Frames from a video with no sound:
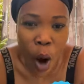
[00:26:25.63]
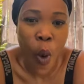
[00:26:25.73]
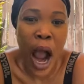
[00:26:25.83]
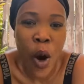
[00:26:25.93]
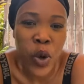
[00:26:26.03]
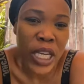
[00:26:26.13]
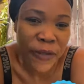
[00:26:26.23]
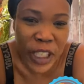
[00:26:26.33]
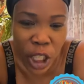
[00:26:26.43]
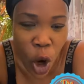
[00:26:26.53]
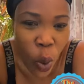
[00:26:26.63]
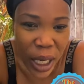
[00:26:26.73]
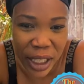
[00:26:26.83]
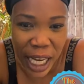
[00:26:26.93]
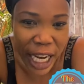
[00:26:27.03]
And one we, if you sit
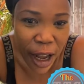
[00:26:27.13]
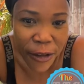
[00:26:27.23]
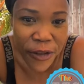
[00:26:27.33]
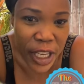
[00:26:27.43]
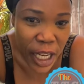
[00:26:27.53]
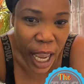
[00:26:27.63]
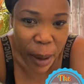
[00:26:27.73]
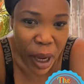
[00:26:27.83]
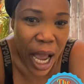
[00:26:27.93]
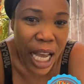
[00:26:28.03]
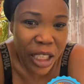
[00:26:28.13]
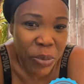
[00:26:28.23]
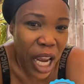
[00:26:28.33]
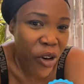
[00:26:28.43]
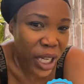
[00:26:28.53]
on one side and feel like,
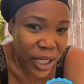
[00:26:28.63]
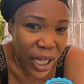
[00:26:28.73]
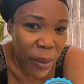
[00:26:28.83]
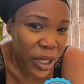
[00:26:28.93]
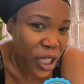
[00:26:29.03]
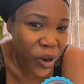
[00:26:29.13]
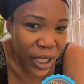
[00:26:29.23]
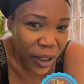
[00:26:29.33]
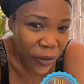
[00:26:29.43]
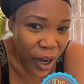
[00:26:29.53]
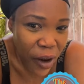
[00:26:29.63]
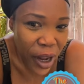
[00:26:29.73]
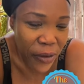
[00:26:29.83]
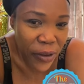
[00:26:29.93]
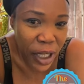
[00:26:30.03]
because me a Rasta, me say
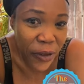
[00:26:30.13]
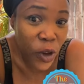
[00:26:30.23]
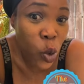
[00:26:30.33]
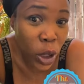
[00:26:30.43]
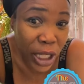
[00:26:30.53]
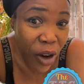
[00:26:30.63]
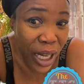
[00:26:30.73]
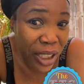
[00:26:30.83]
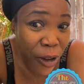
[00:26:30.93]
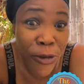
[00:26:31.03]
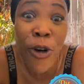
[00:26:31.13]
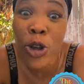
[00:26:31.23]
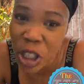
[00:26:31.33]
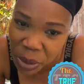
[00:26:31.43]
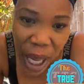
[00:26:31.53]
Rastafari faith. If you notice a Rasta
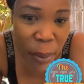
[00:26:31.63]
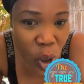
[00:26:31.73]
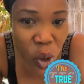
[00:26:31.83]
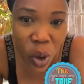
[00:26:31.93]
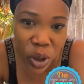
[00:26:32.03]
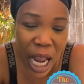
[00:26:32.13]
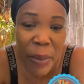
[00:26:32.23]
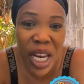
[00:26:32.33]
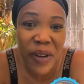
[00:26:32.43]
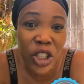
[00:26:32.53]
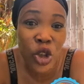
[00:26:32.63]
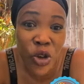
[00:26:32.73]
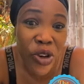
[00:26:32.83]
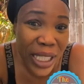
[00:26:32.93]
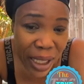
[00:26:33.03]
force me a burn out, because me never
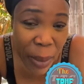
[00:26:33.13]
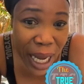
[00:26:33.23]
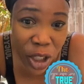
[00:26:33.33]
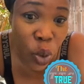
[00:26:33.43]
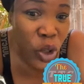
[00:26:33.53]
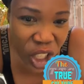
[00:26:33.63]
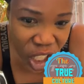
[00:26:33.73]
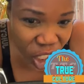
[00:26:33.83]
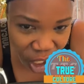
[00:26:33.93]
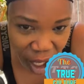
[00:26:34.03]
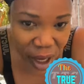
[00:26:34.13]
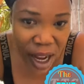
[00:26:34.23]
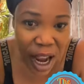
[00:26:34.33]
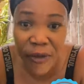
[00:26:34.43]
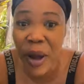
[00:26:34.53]
serve Rasta by
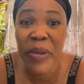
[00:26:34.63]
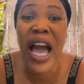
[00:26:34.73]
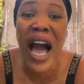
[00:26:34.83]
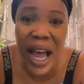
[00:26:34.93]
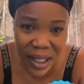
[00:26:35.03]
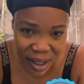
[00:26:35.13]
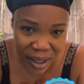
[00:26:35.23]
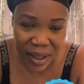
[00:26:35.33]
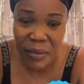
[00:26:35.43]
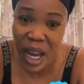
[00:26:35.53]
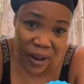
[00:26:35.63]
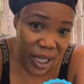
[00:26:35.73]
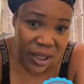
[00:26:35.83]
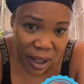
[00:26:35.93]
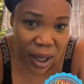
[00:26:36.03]
association or from my heart. Me
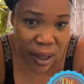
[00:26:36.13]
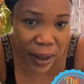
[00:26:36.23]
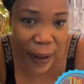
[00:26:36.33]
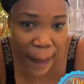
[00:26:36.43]
a Rasta.